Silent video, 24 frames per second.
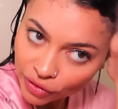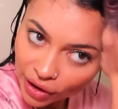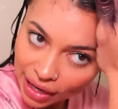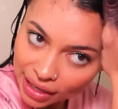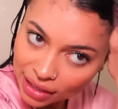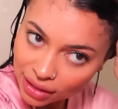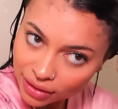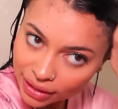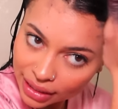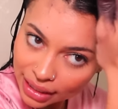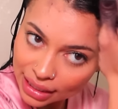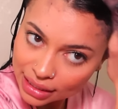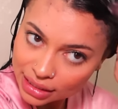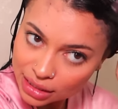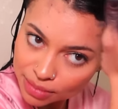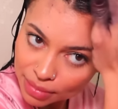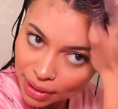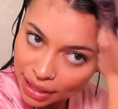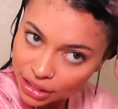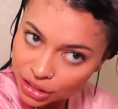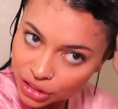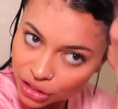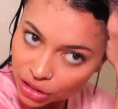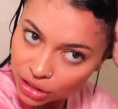finally it's
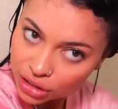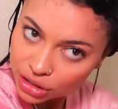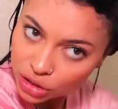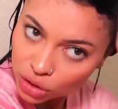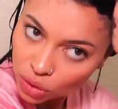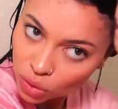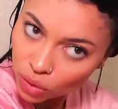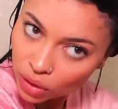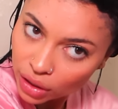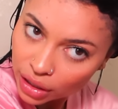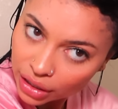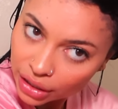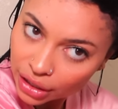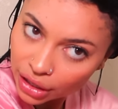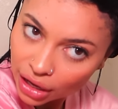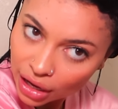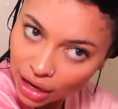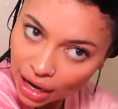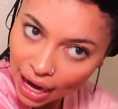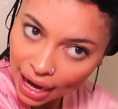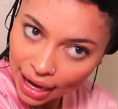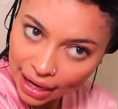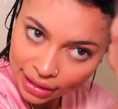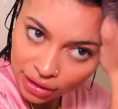my turn to
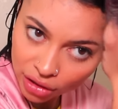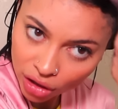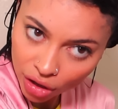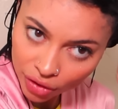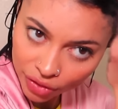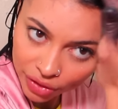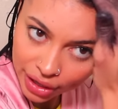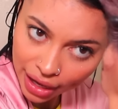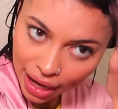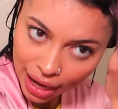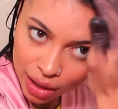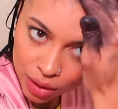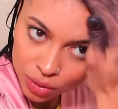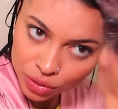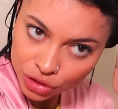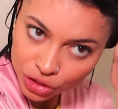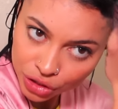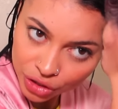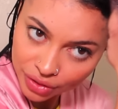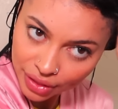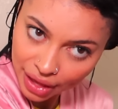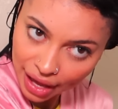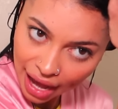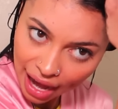order and on the
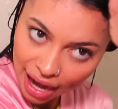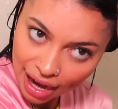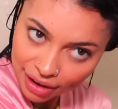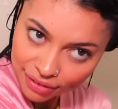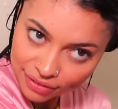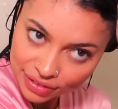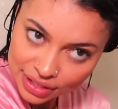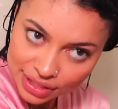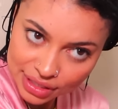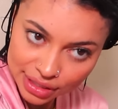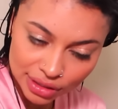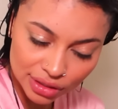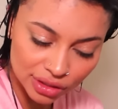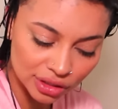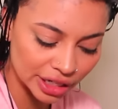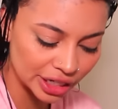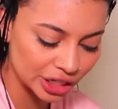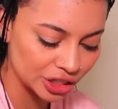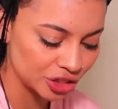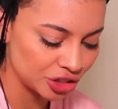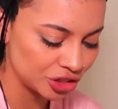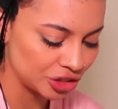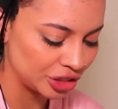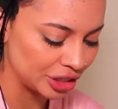counter they have this little
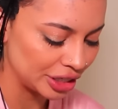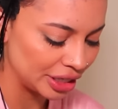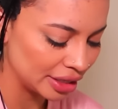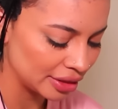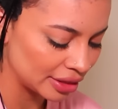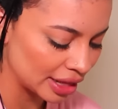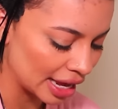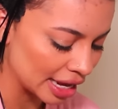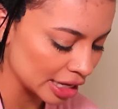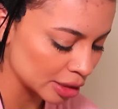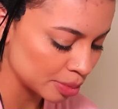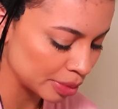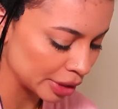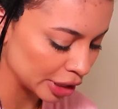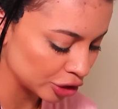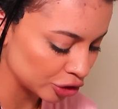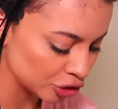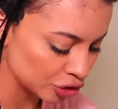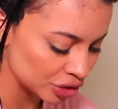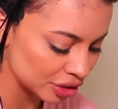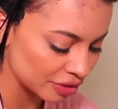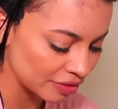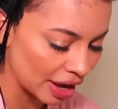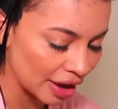like sheet that has
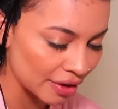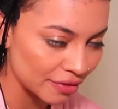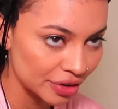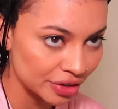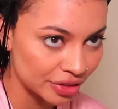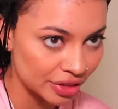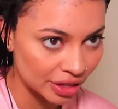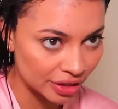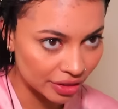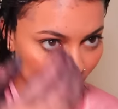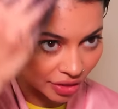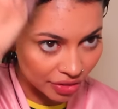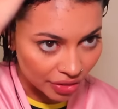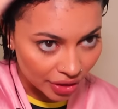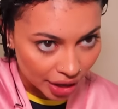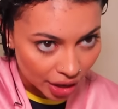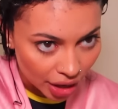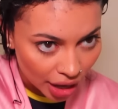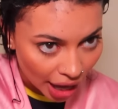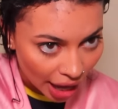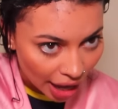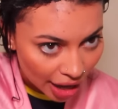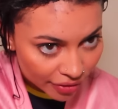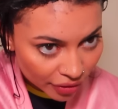pictures of everything that
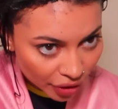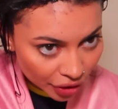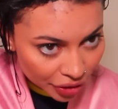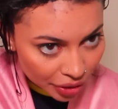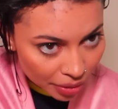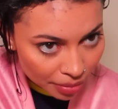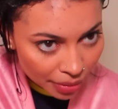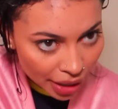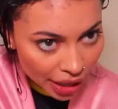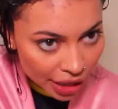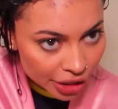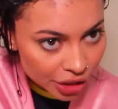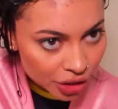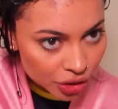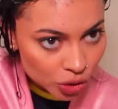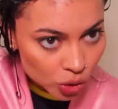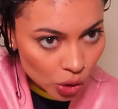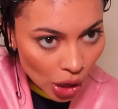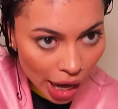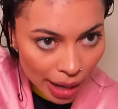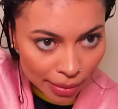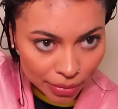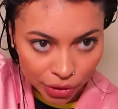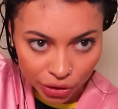they have on the menu.
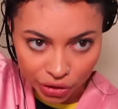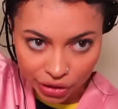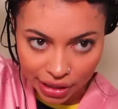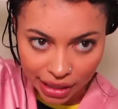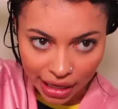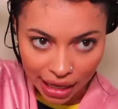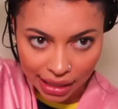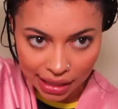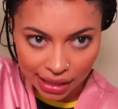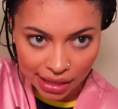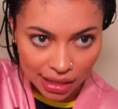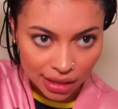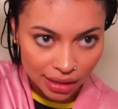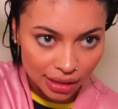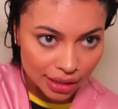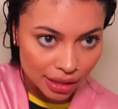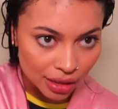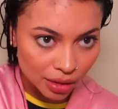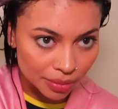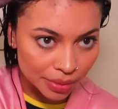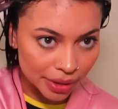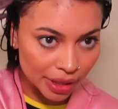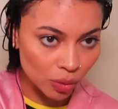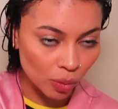So I'm looking at it a
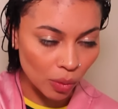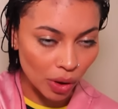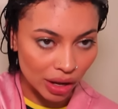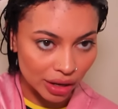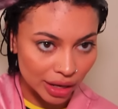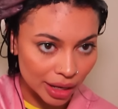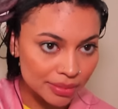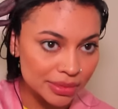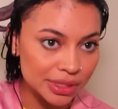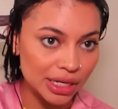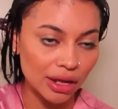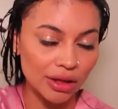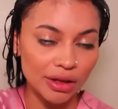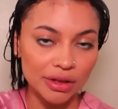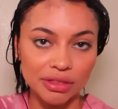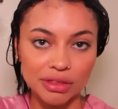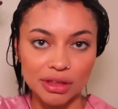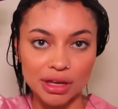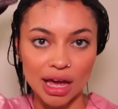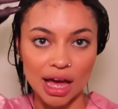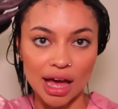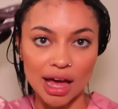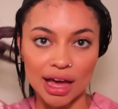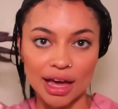little bit while I'm telling
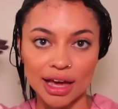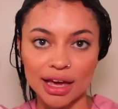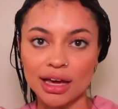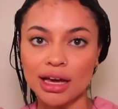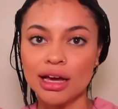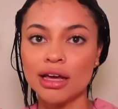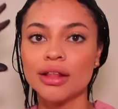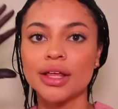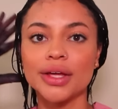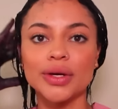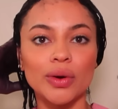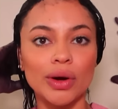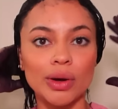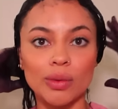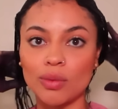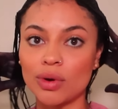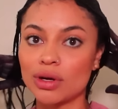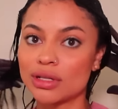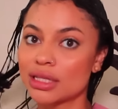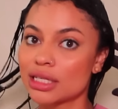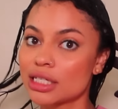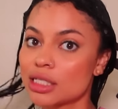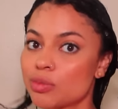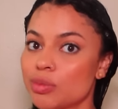the guy like, oh, I
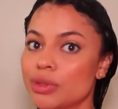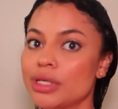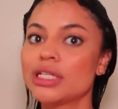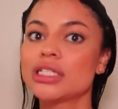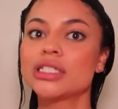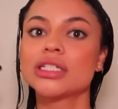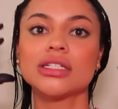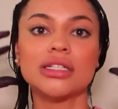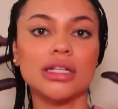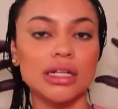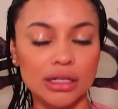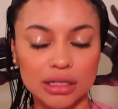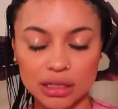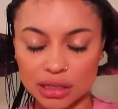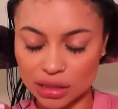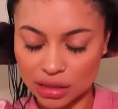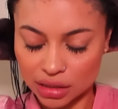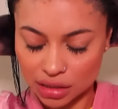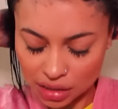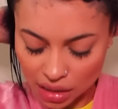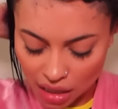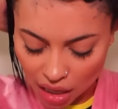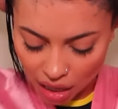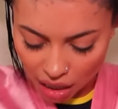want this pizza, da
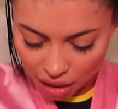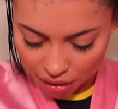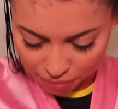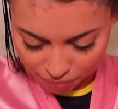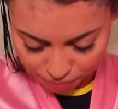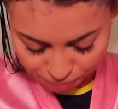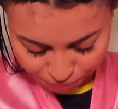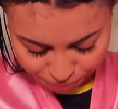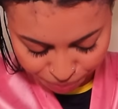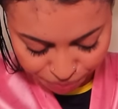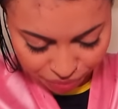da da da.